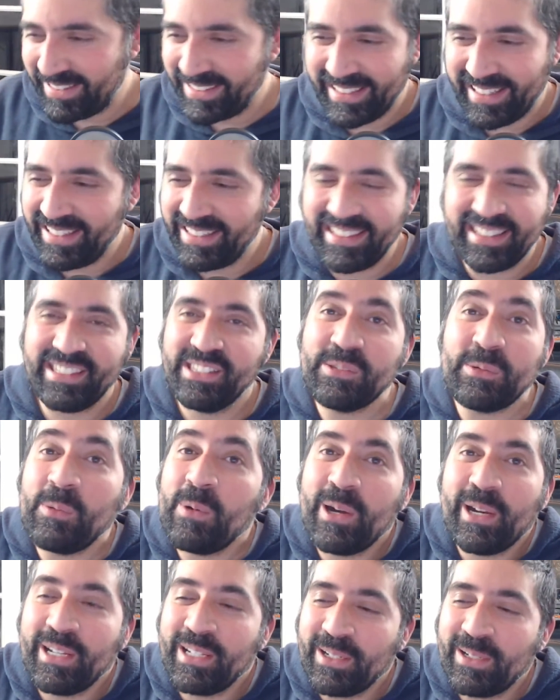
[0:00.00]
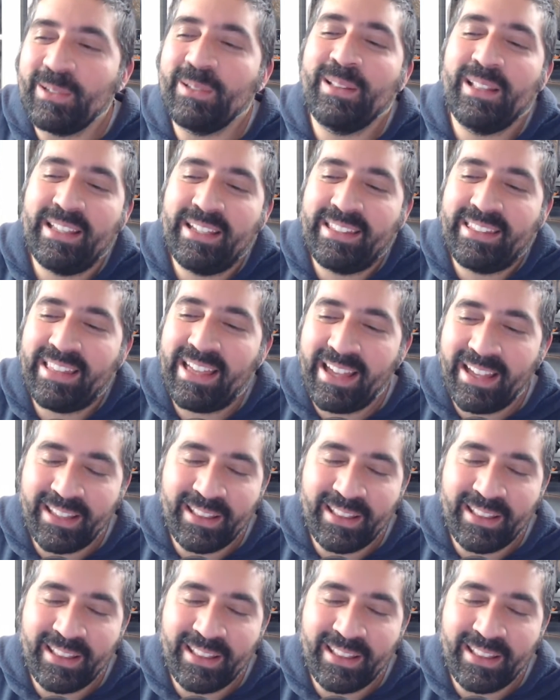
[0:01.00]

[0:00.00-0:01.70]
it doesn't work like that.